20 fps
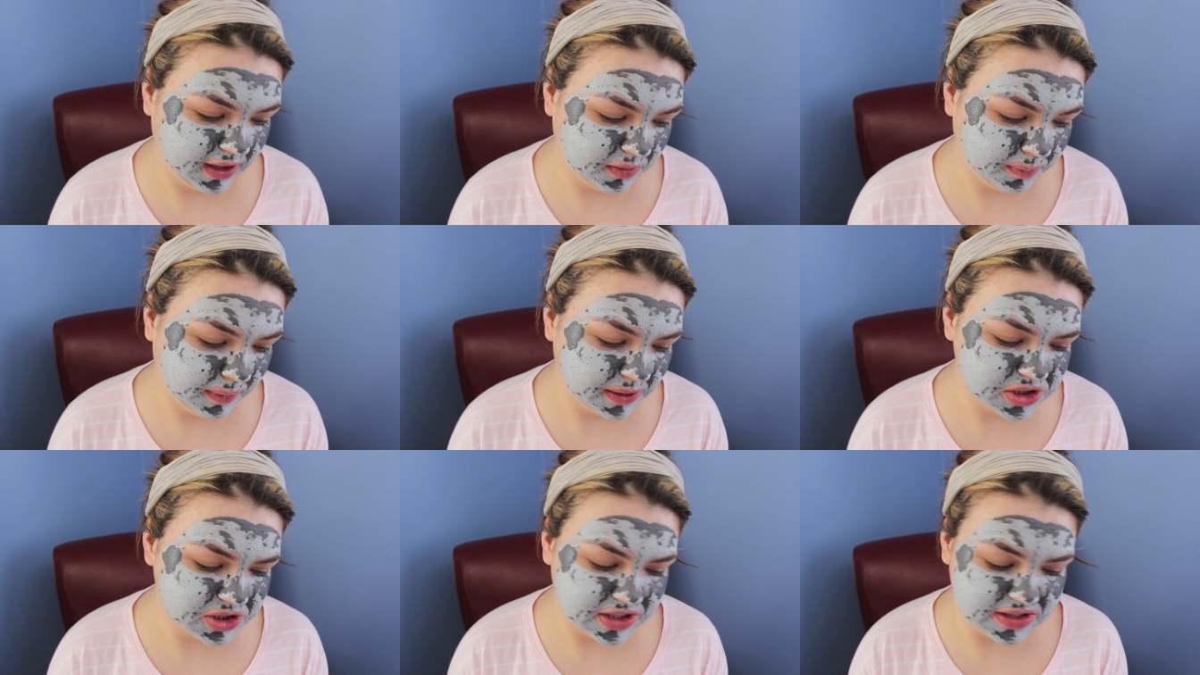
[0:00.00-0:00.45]

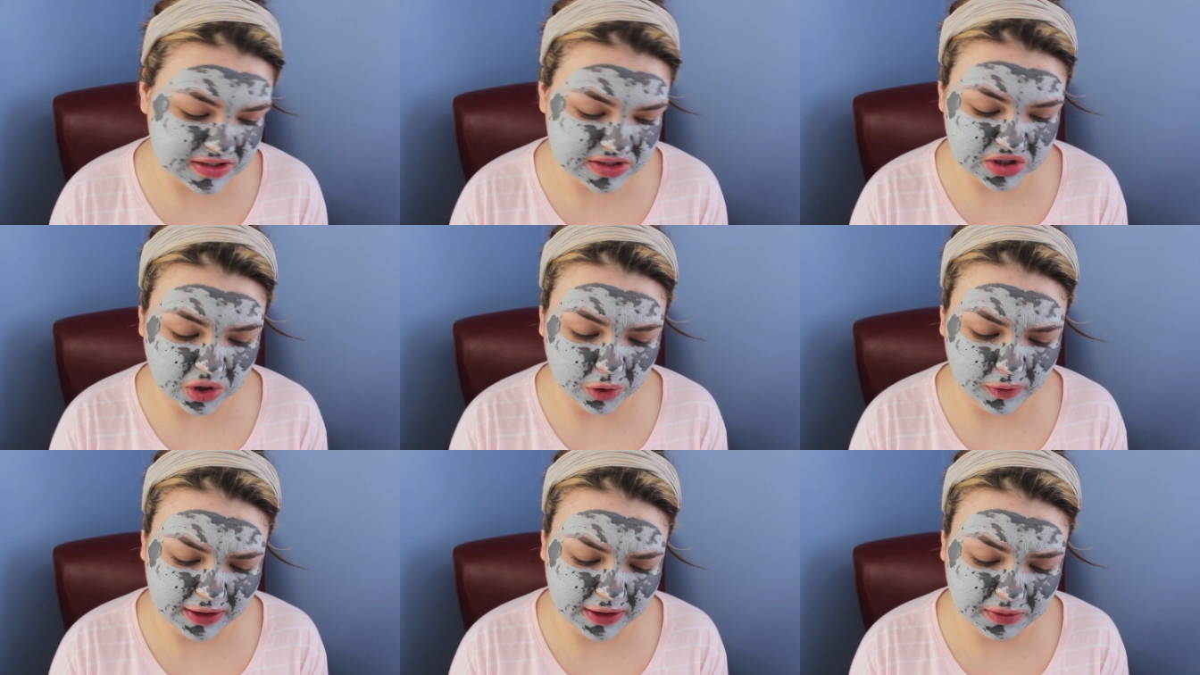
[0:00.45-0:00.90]
especially
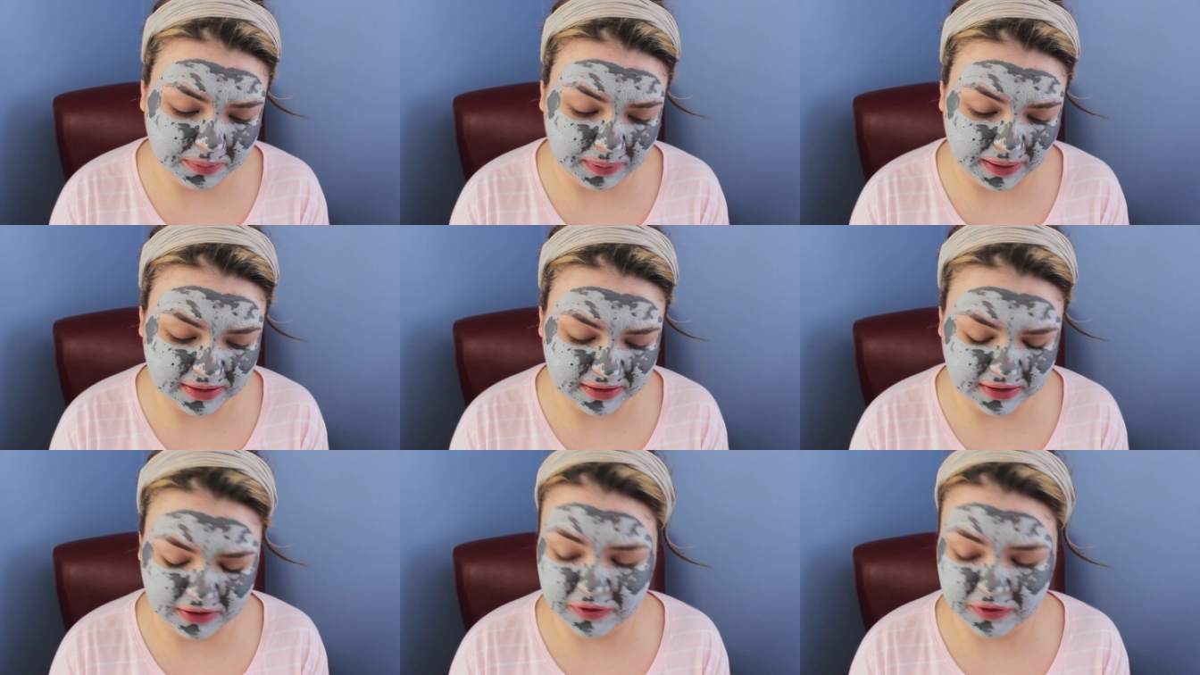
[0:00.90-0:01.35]
so
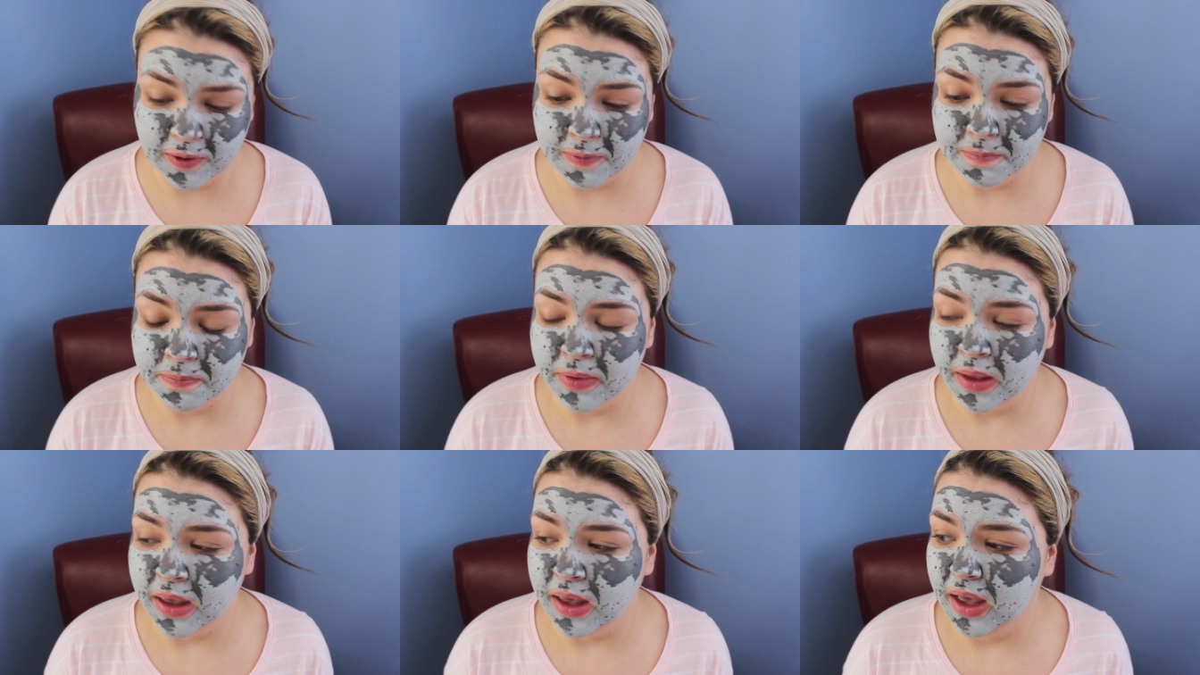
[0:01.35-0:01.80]
expensive
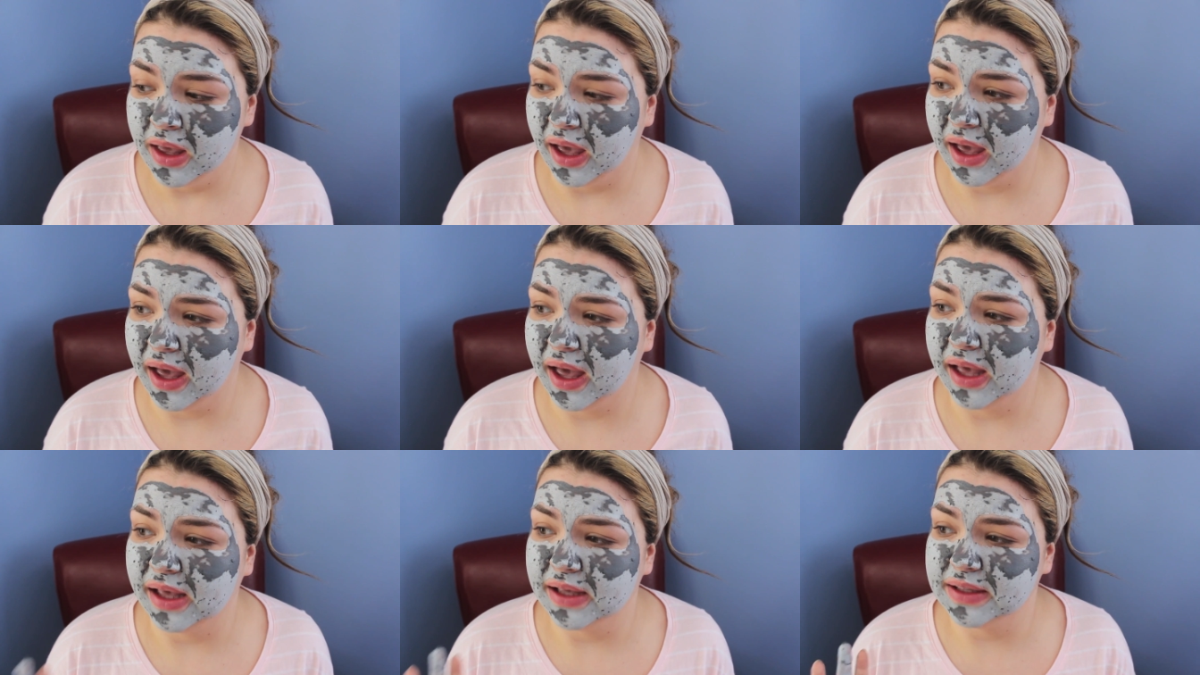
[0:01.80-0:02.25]

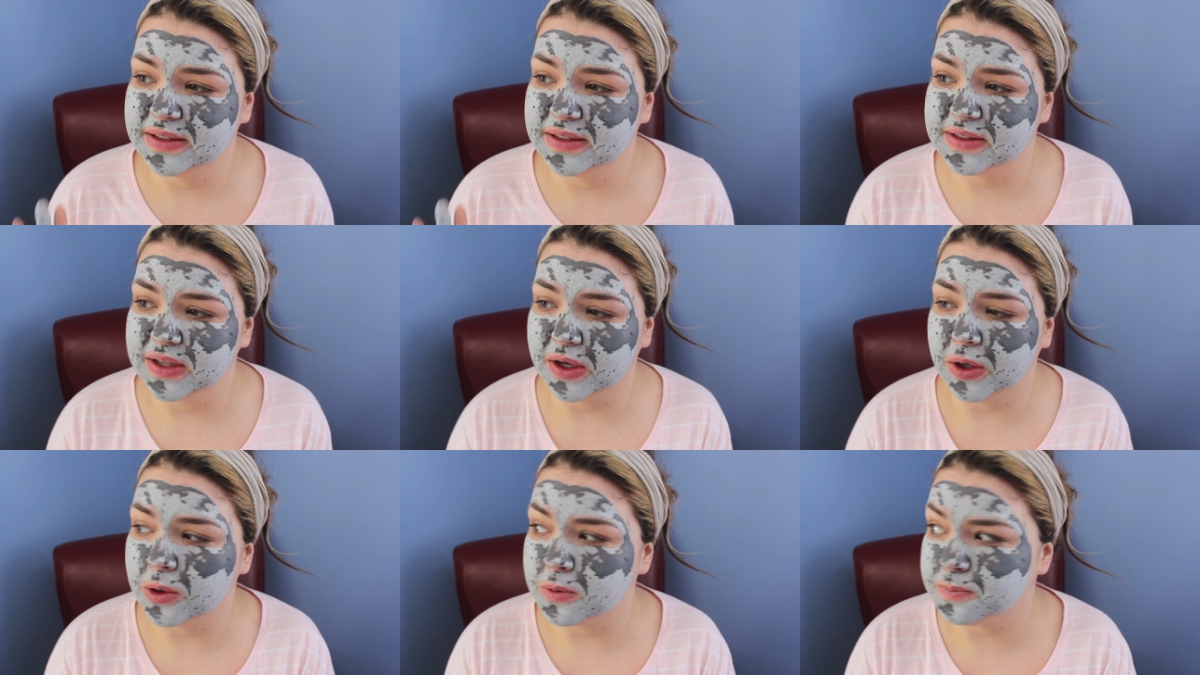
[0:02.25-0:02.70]
uh,
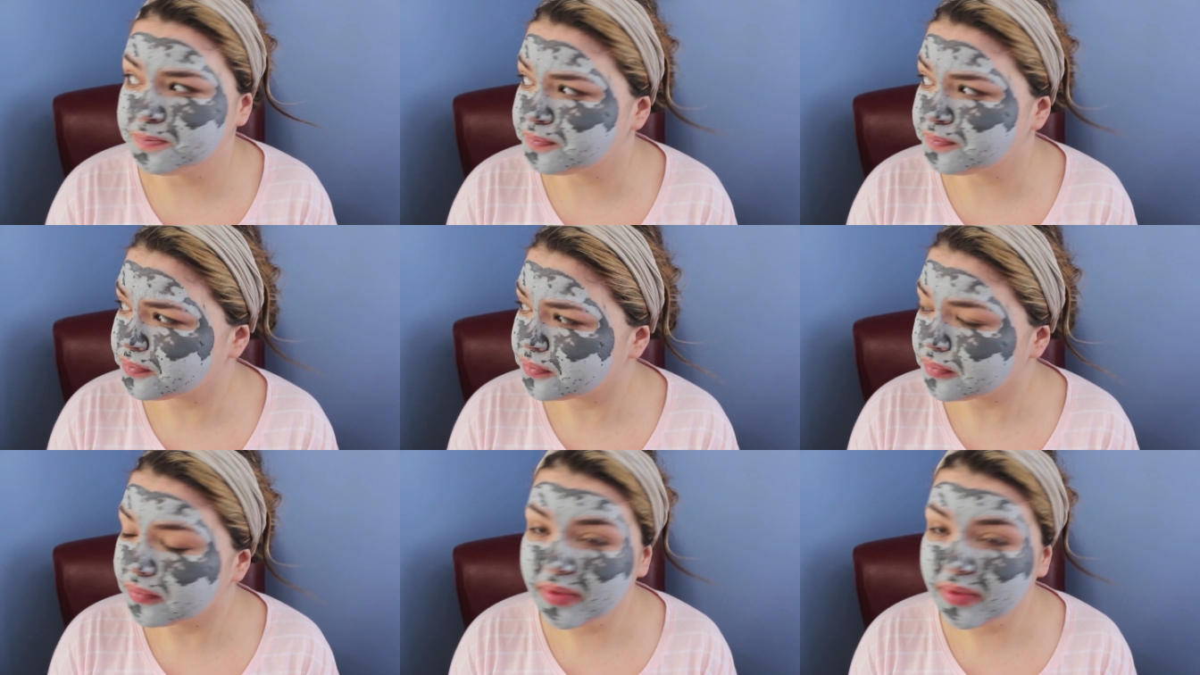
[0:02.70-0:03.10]
so